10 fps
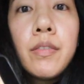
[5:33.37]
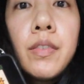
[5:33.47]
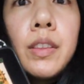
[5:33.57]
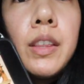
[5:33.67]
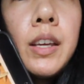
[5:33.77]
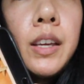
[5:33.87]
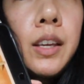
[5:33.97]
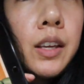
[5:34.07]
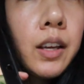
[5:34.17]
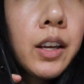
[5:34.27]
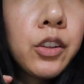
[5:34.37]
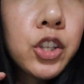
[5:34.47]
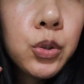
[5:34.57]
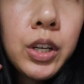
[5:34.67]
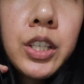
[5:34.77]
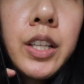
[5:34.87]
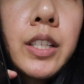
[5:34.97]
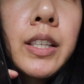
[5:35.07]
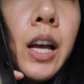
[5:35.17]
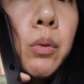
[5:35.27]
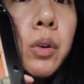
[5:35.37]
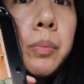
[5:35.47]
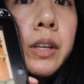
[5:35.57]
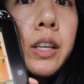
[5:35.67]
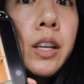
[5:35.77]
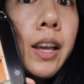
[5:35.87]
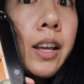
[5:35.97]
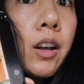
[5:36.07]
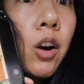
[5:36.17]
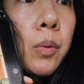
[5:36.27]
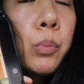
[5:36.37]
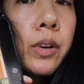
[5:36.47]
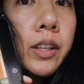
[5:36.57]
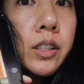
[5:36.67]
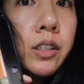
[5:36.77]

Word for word: The great thing about digital art is that you're given so many amazing